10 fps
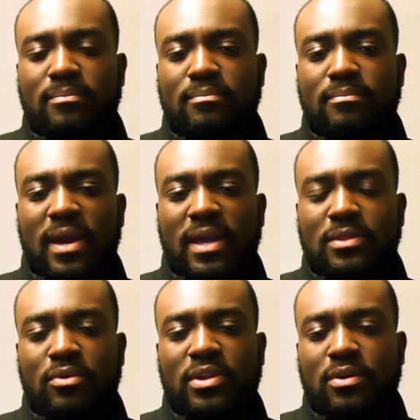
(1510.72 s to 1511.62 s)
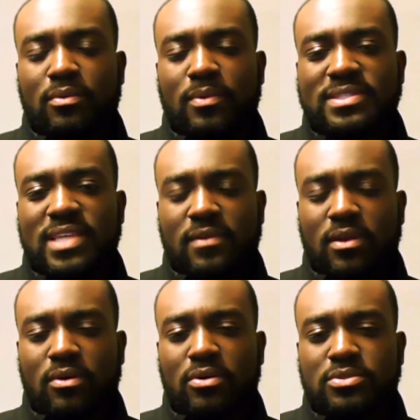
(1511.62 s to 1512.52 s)
minority or West African
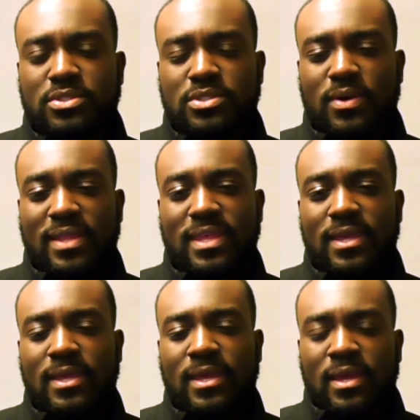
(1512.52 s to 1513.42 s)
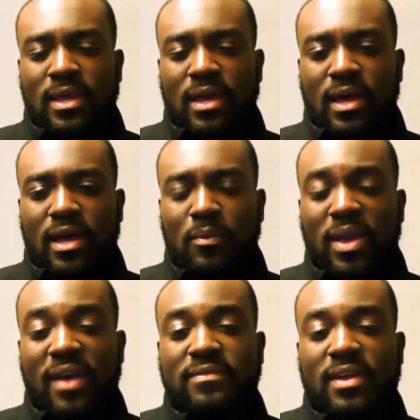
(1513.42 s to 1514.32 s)
culture. So I think we
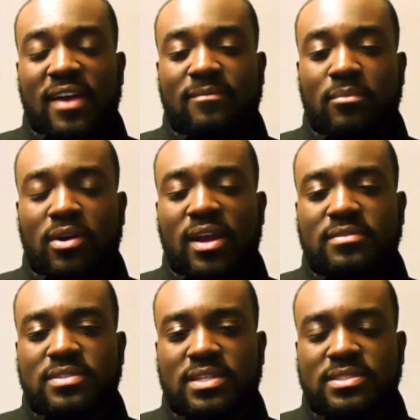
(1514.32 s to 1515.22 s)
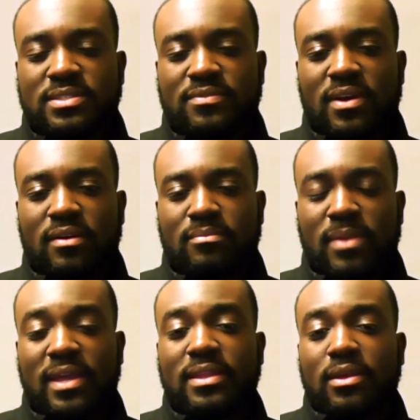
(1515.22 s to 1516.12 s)
have to have more conversations around
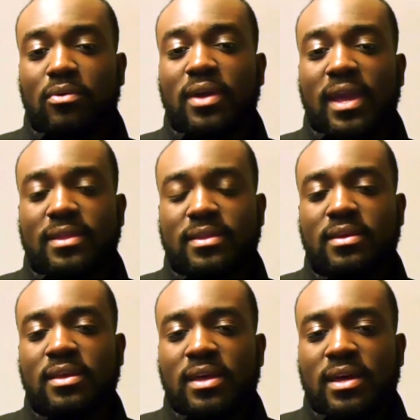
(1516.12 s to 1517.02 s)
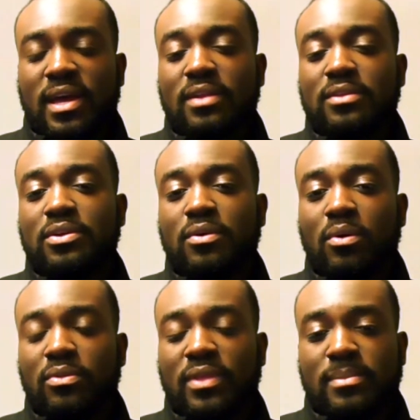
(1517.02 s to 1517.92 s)
making it okay to kind of do your
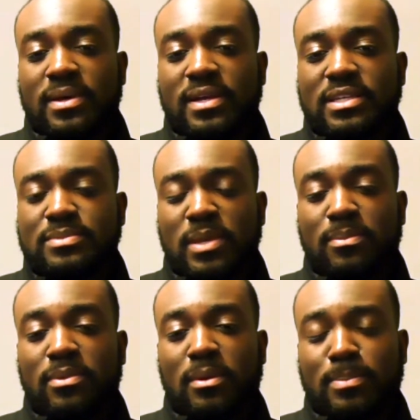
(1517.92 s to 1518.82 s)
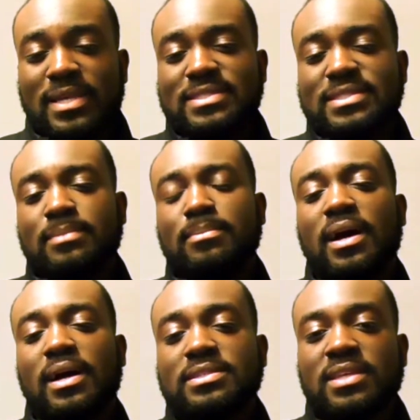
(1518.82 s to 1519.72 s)
own thing, because people are placed in a
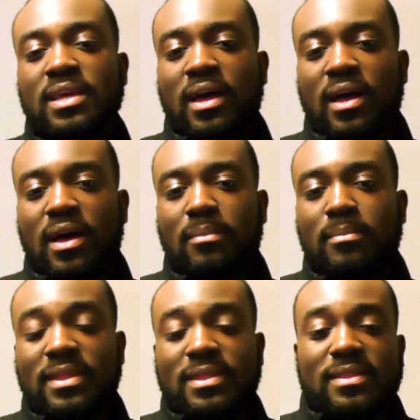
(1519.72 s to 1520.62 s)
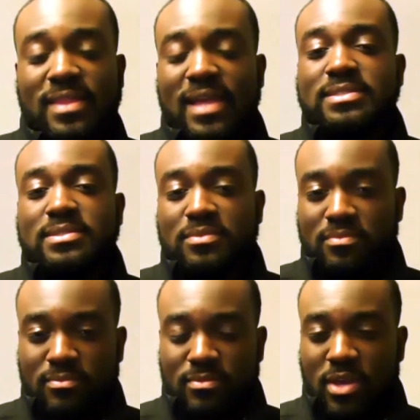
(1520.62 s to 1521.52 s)
box, and that's
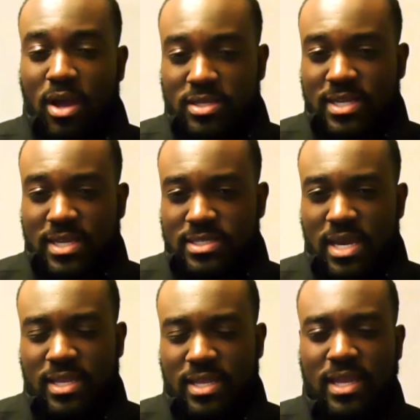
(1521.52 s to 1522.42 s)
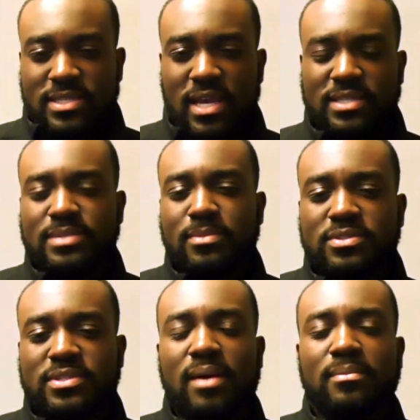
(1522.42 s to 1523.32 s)
causing anxiety. Anxiety is the
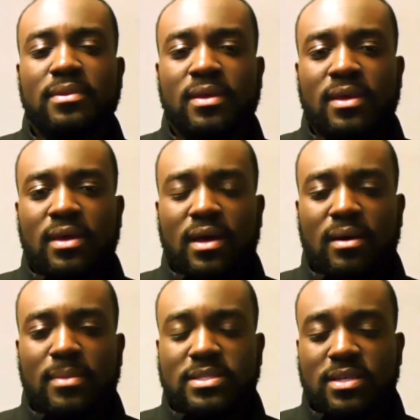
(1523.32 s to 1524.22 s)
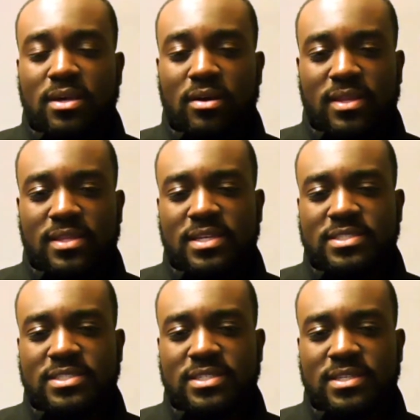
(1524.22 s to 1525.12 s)
most common mental health
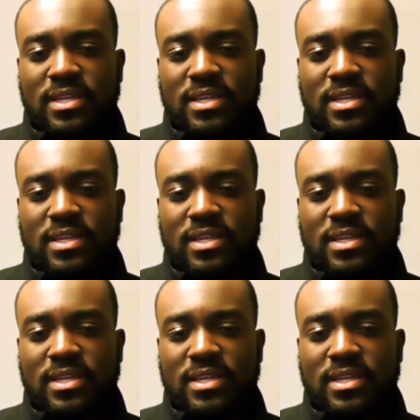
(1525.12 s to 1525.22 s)
condition